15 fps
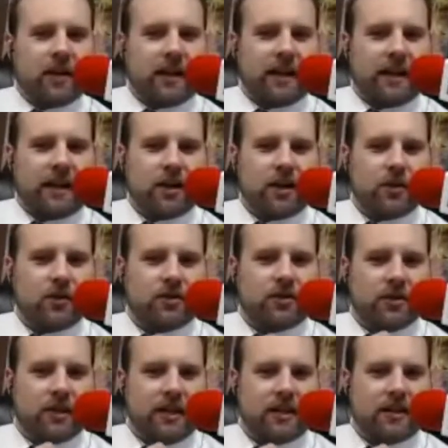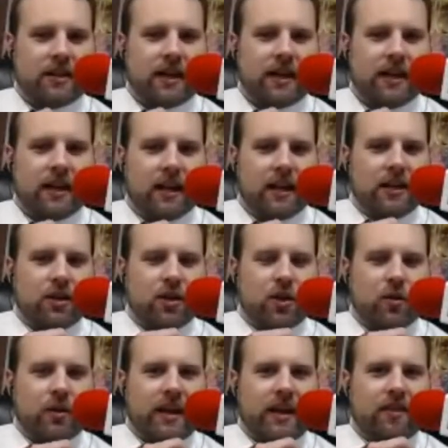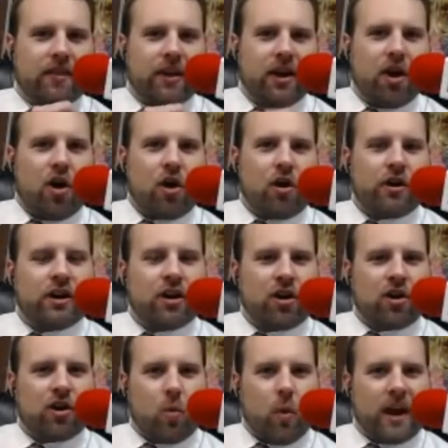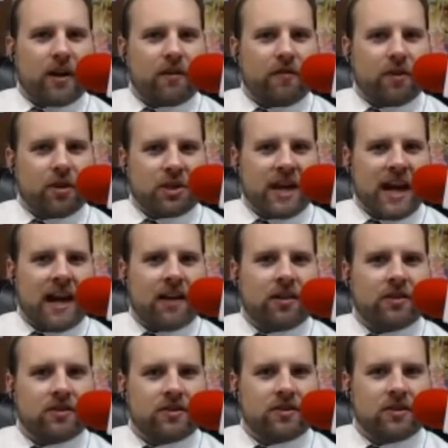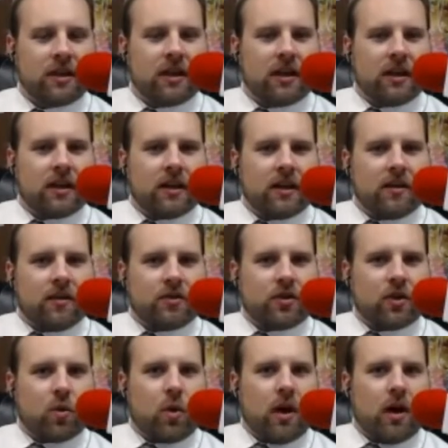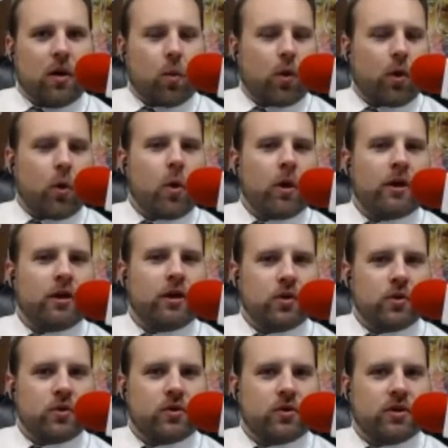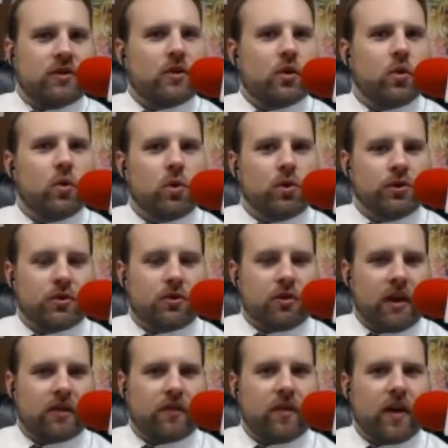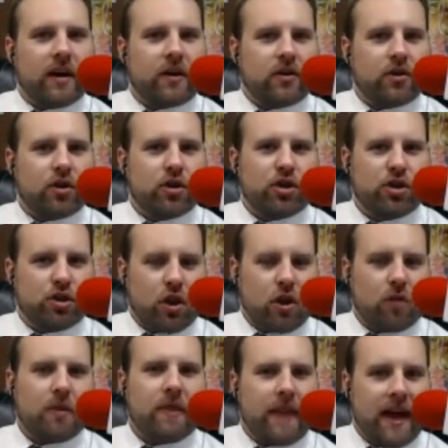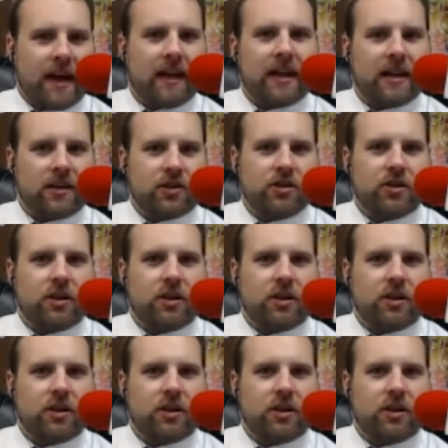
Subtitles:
I like how you stated that, they already are aware of their talents. So we're going to use this tool, StrengthsFinder, to sharpen that edge.